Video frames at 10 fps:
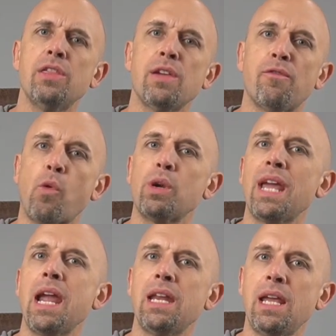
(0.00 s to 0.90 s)
The
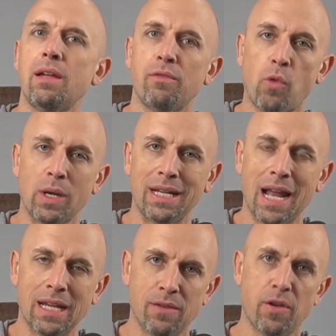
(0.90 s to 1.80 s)
4080 and 4090